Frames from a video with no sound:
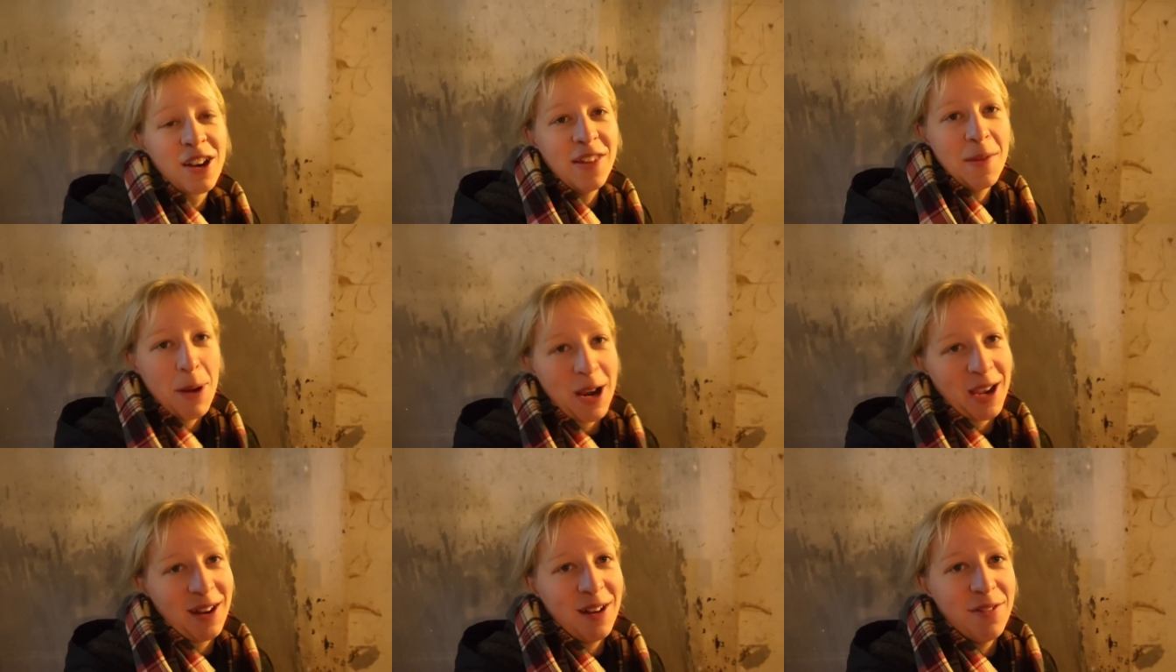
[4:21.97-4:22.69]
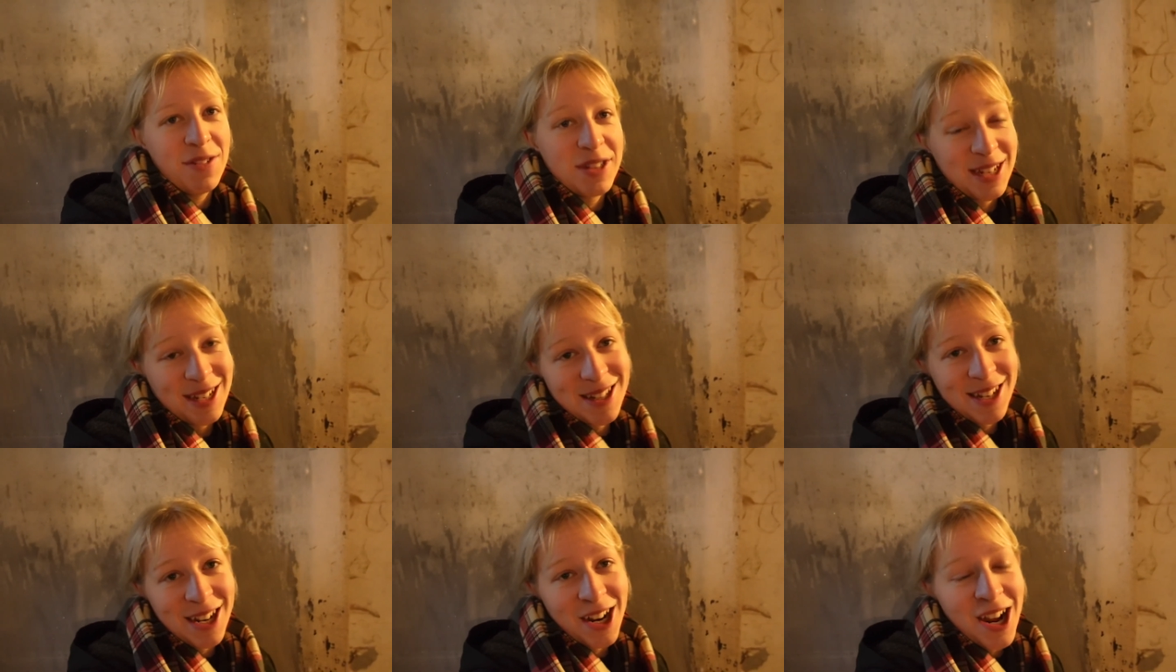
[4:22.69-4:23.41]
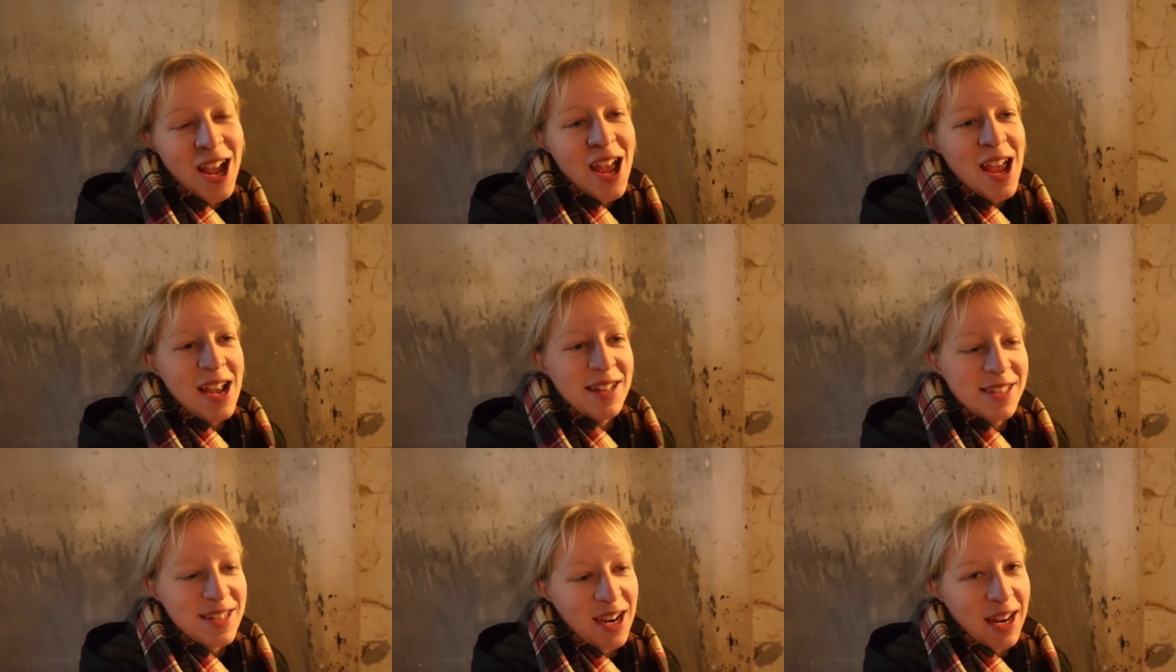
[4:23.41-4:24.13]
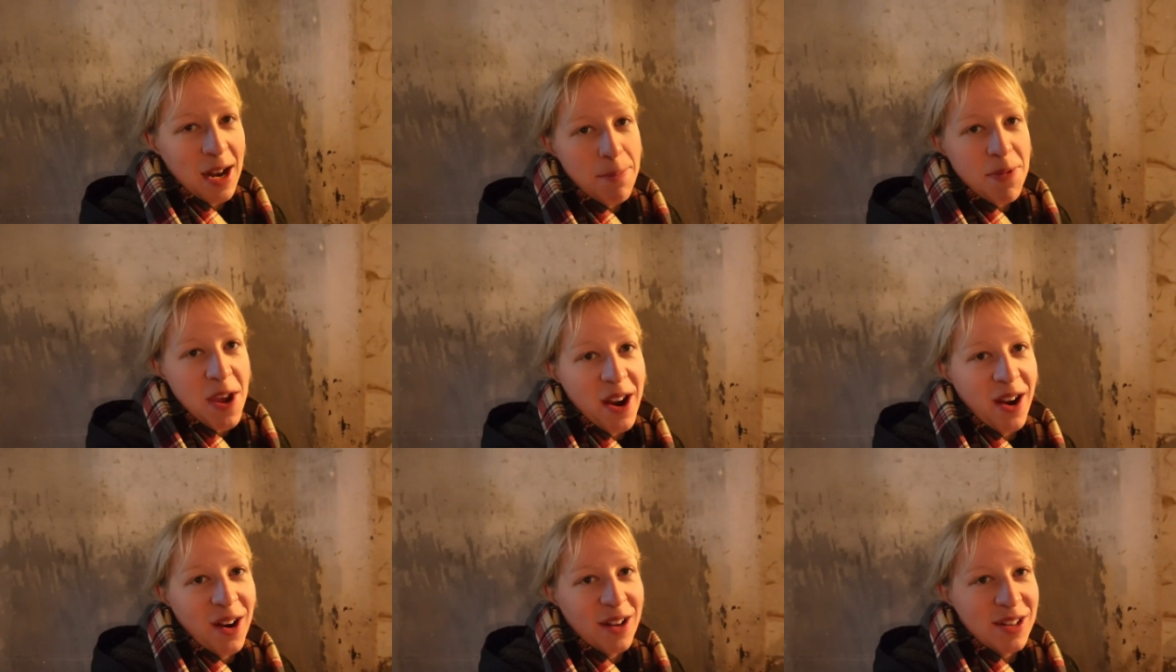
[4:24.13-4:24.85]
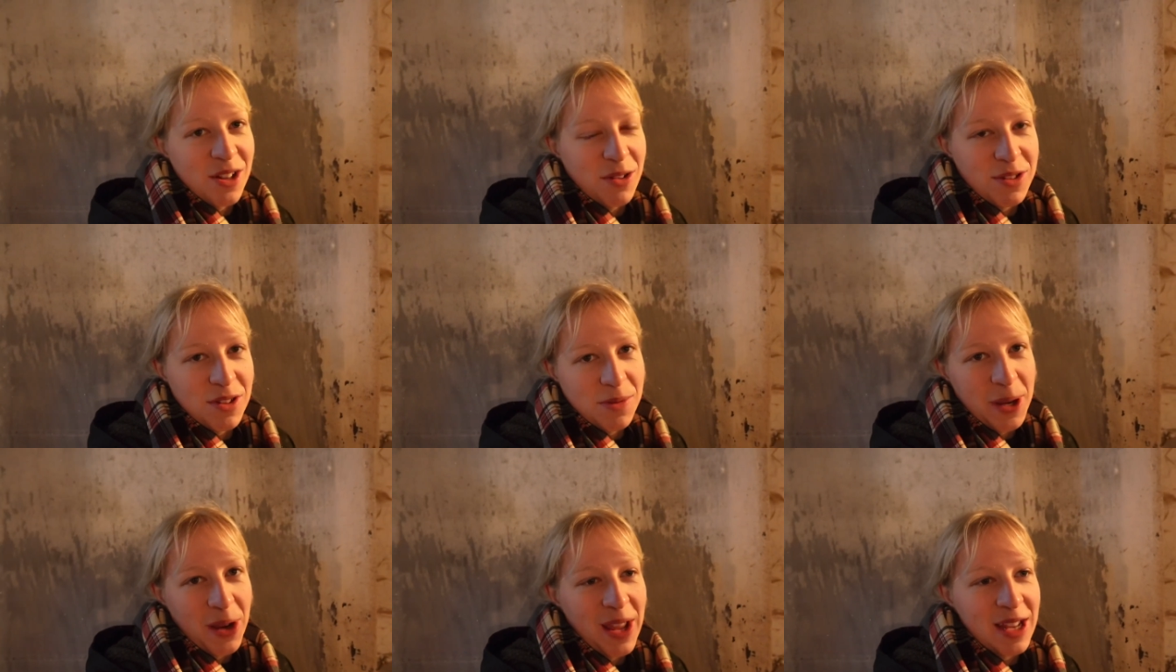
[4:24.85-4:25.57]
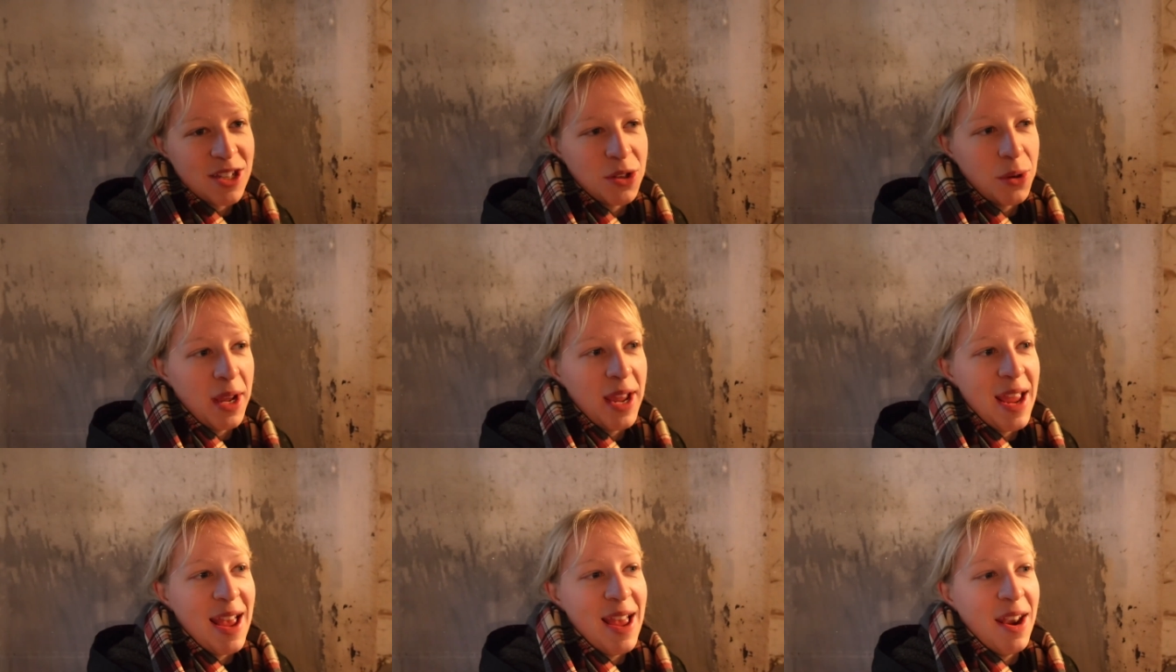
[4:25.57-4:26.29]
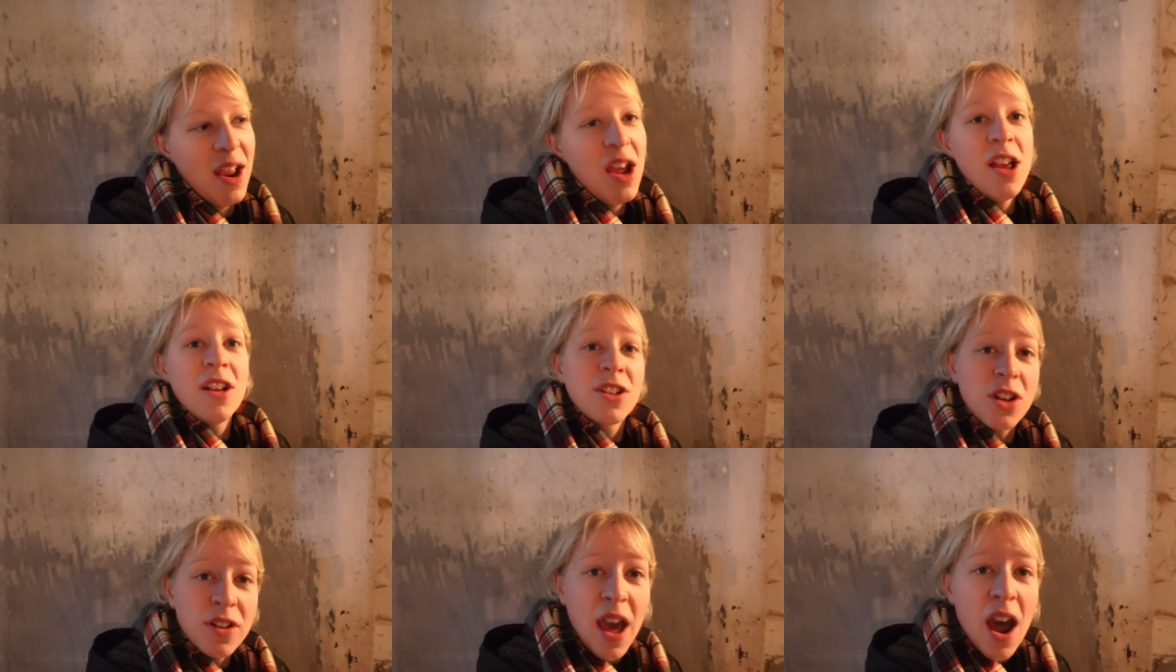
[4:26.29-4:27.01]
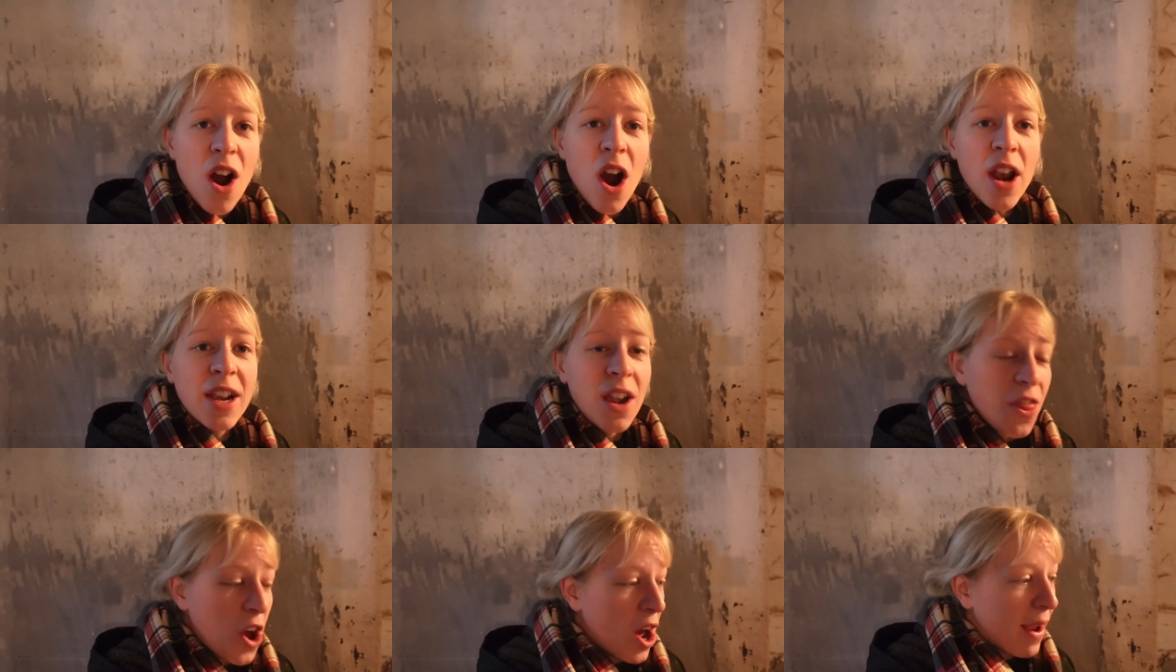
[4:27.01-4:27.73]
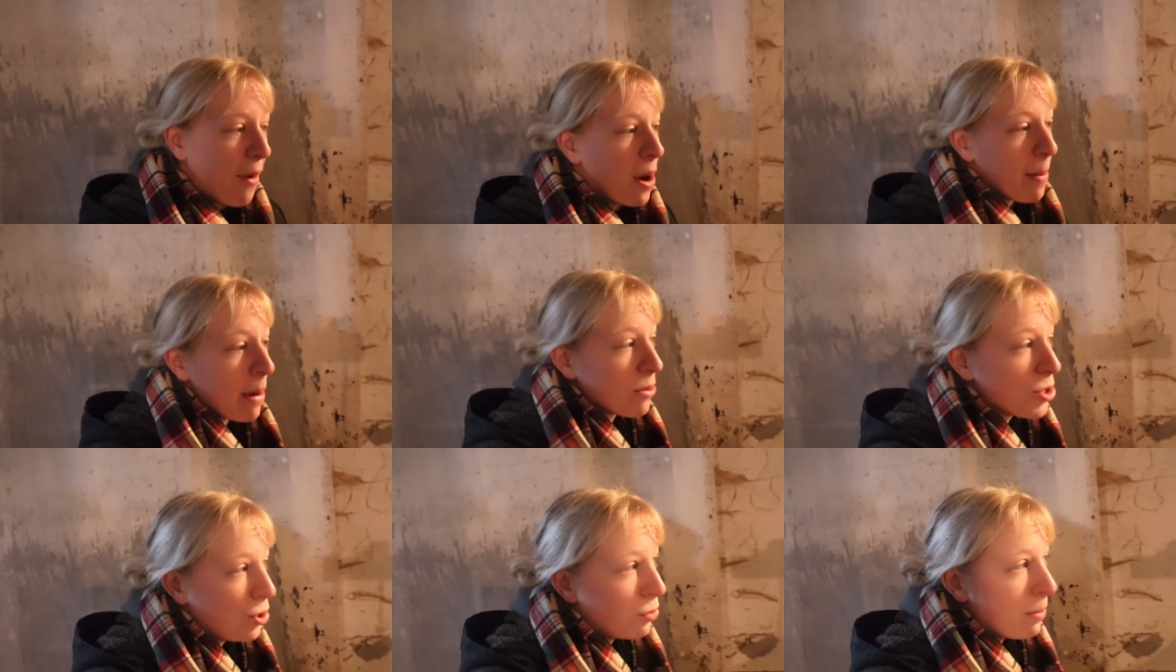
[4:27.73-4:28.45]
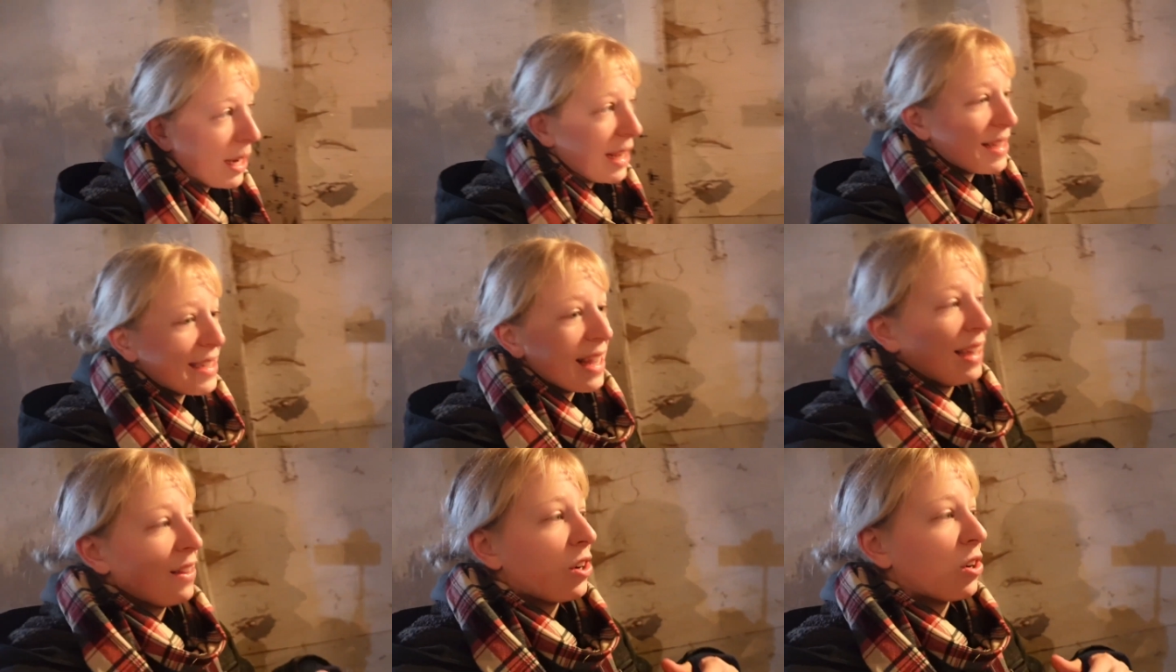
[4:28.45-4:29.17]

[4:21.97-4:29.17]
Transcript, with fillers: in the bucket of the skid steer and stuck it up there as close as we could get to it and Turned that on and it thawed out in about two minutes and the